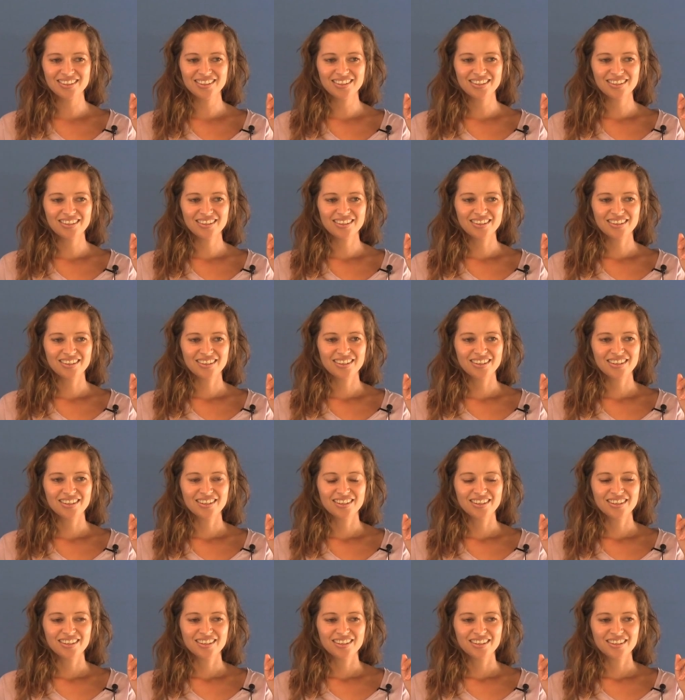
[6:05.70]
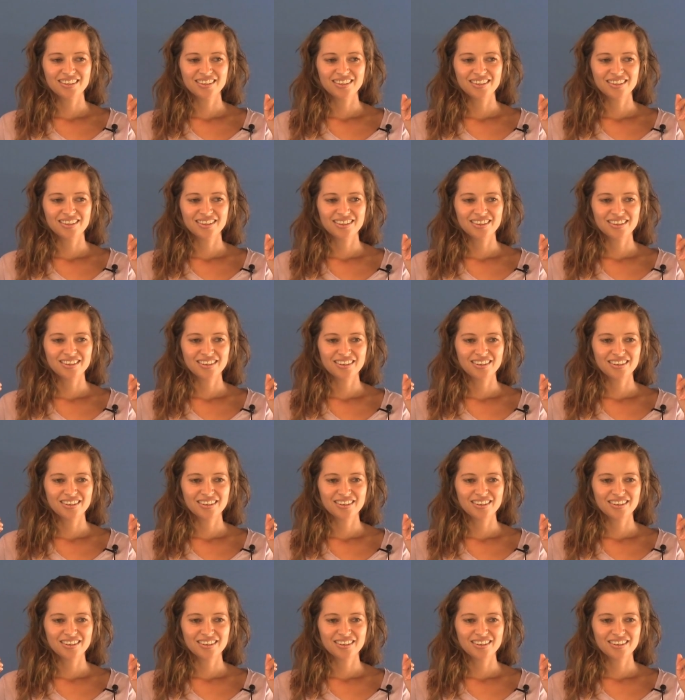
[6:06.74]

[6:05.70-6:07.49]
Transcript: Nothing is said.